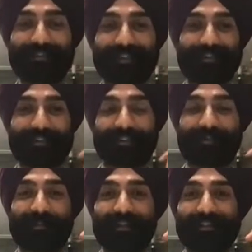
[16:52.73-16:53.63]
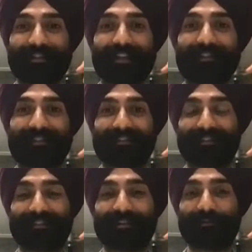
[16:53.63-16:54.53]
of as like a 3D sketch to
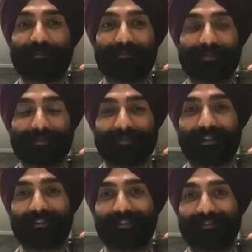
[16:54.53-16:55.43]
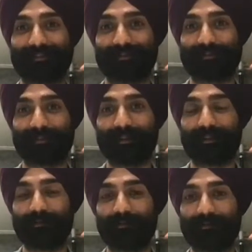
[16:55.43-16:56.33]
help you visualize,
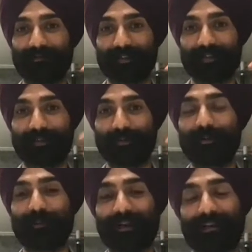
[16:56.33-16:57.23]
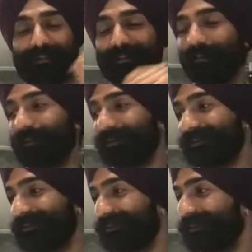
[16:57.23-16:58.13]
what my idea was.